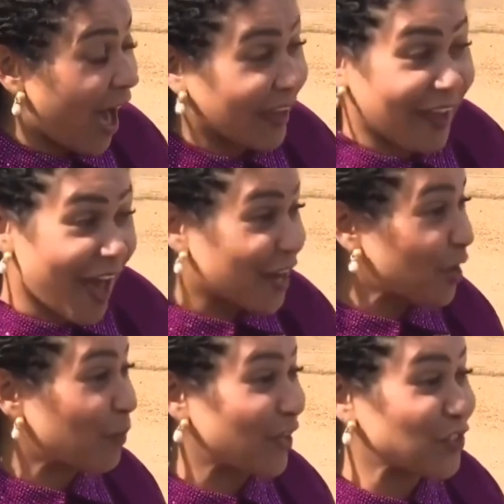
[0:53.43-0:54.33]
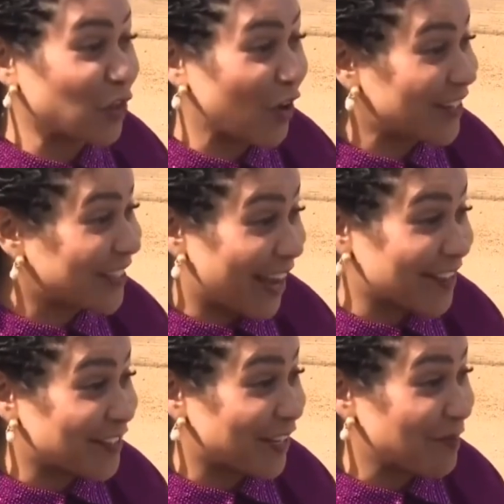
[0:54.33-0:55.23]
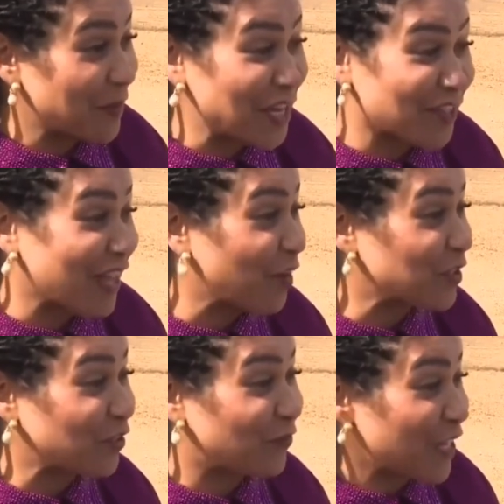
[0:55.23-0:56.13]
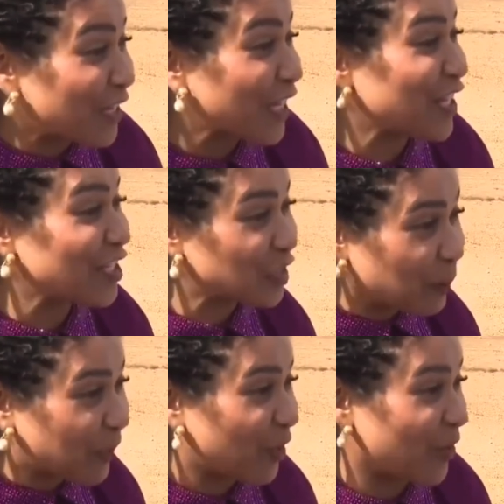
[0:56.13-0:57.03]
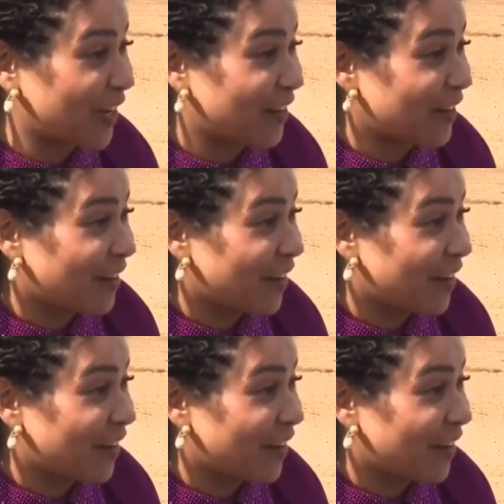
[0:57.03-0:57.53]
I got up and started dancing because I was feeling the spirit.